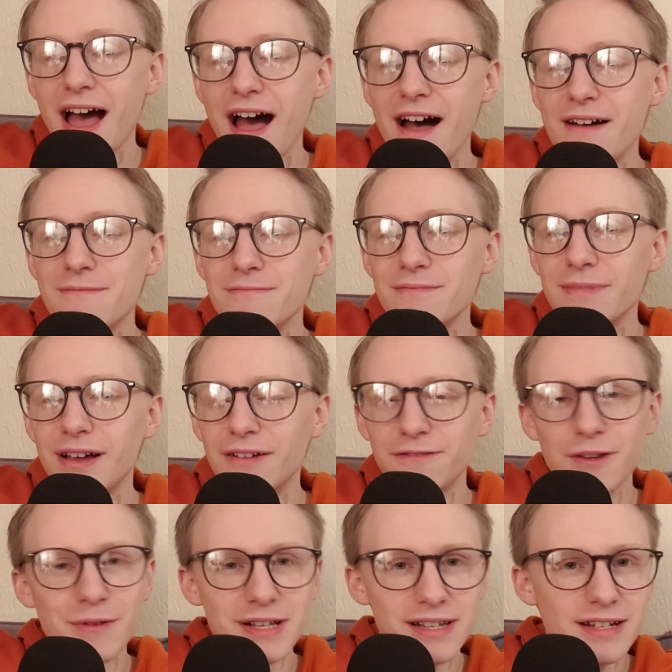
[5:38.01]
a
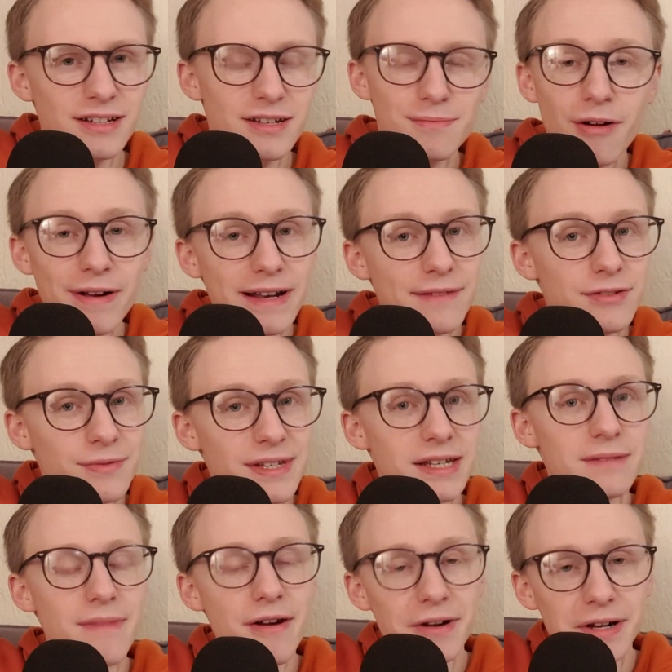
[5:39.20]
few weeks later, because Murray lives obviously in
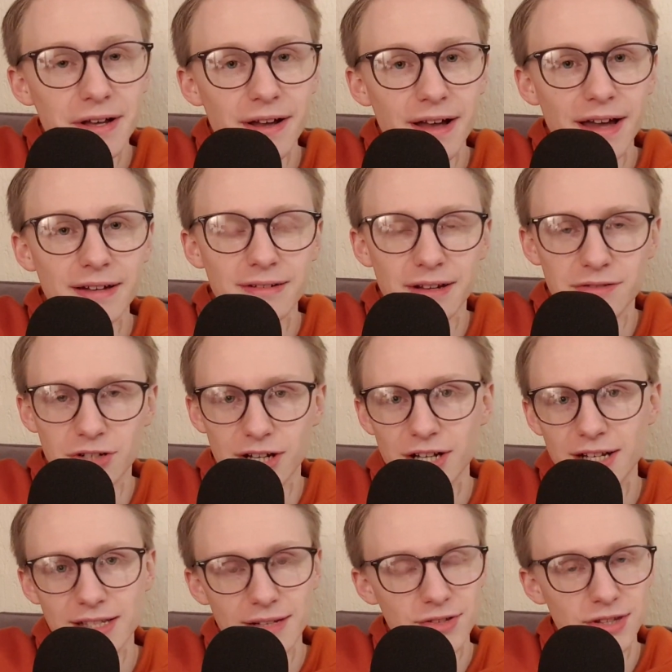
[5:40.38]
America and Jake
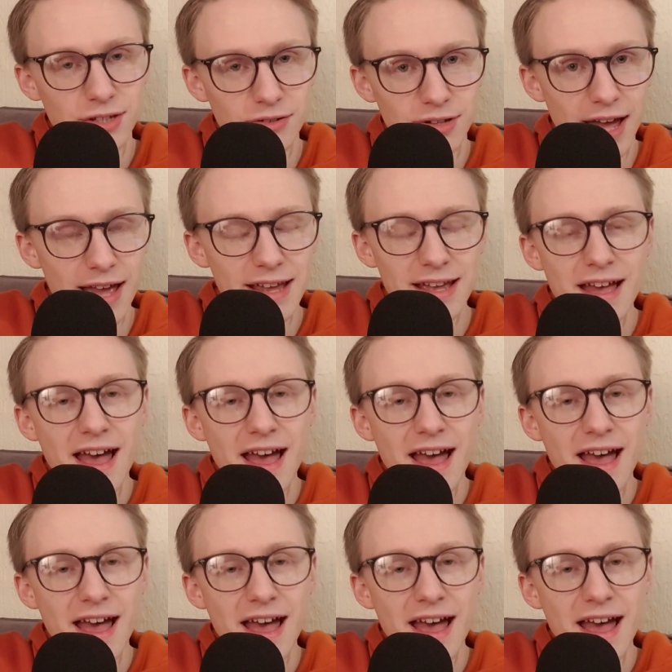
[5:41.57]
Jackson lives in the UK.